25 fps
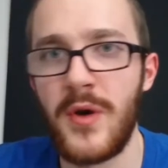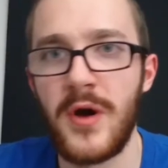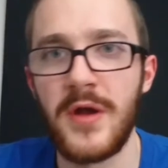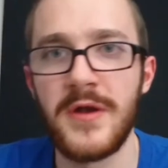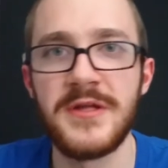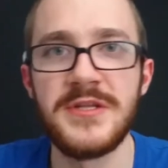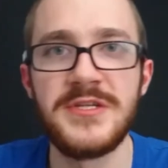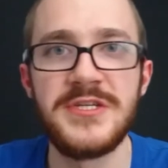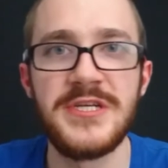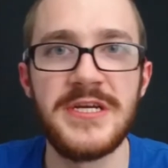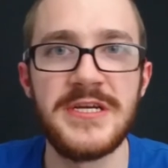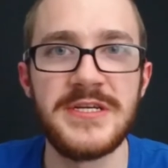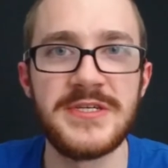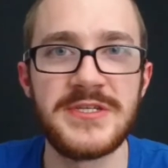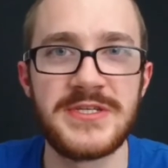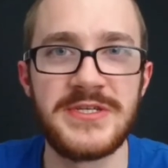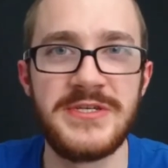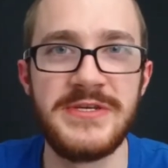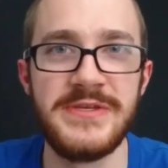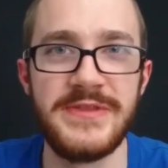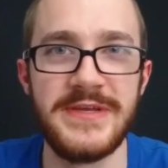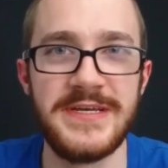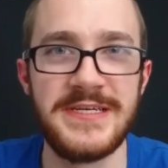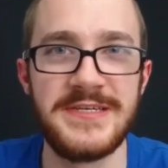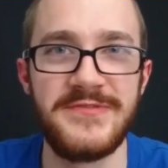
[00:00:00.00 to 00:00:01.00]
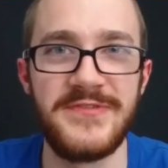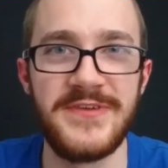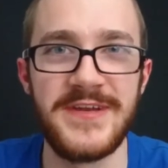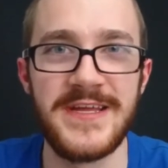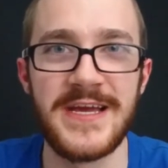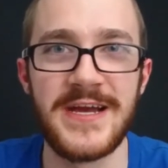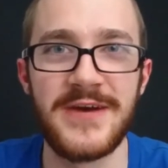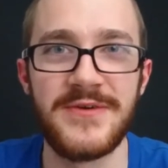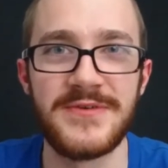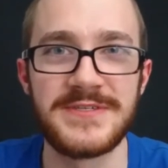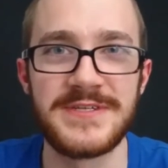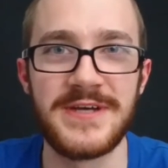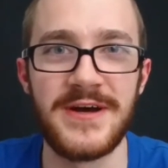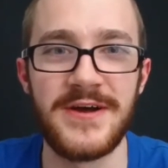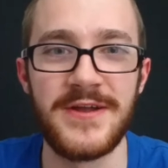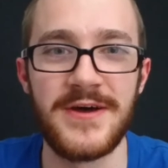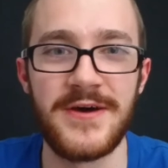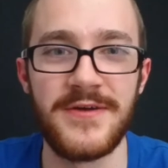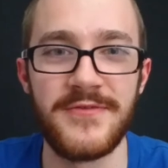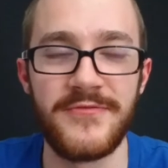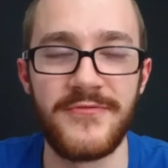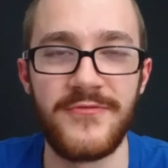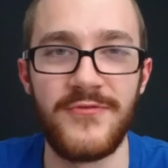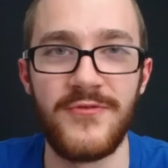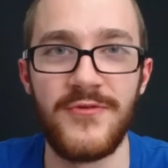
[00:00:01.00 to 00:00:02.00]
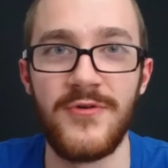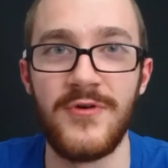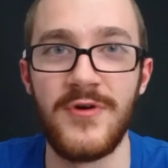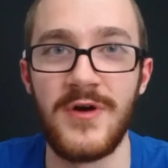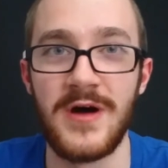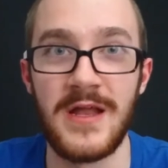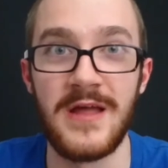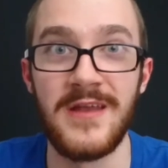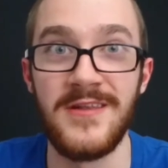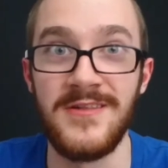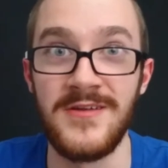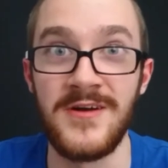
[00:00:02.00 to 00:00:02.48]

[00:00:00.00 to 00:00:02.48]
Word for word: Apologies, this video has gone on for a